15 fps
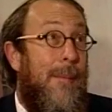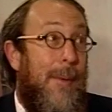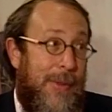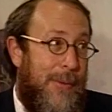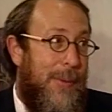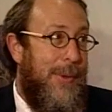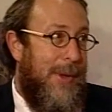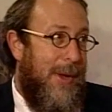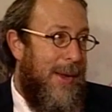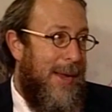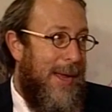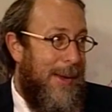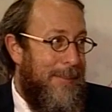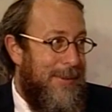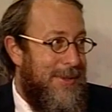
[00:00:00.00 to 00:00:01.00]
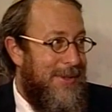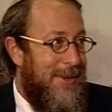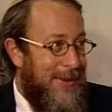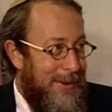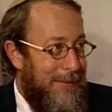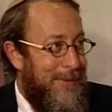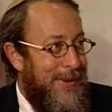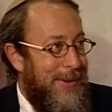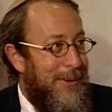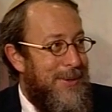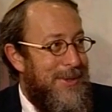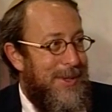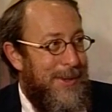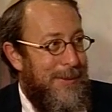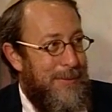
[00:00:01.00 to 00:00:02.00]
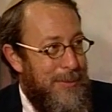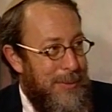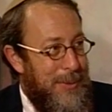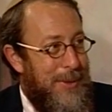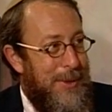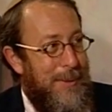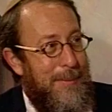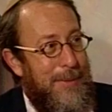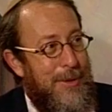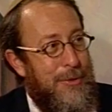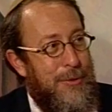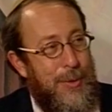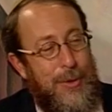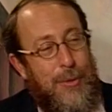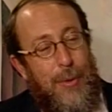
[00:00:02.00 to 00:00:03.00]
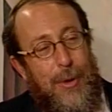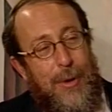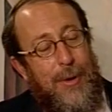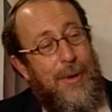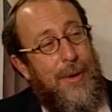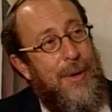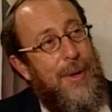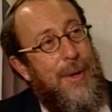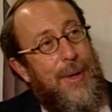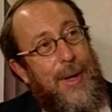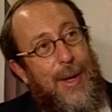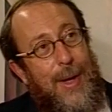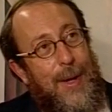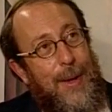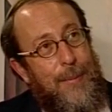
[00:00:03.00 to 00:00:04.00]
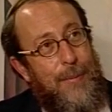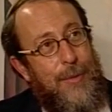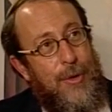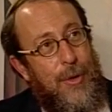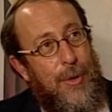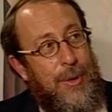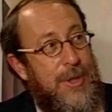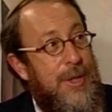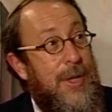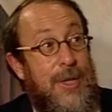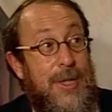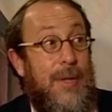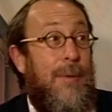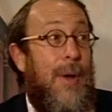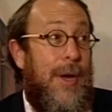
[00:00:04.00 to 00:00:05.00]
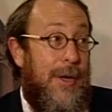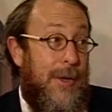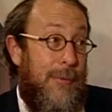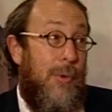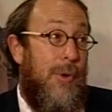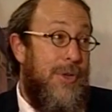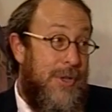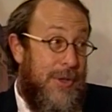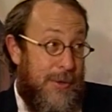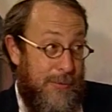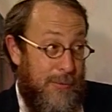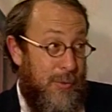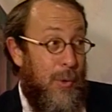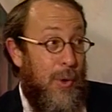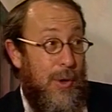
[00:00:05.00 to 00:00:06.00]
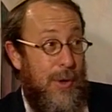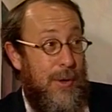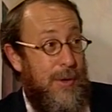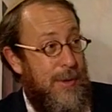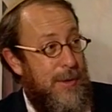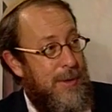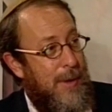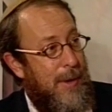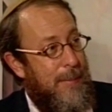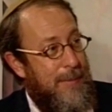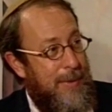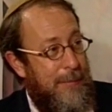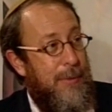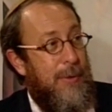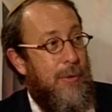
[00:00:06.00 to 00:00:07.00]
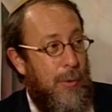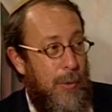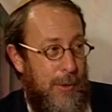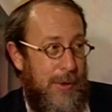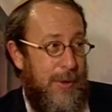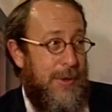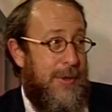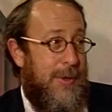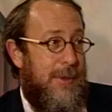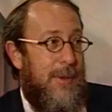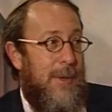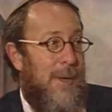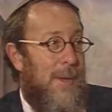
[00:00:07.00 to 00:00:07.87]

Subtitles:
My mother-in-law happens to live in the old city of Jerusalem in the Jewish quarter. The old city is divided, of course, into four different quarters,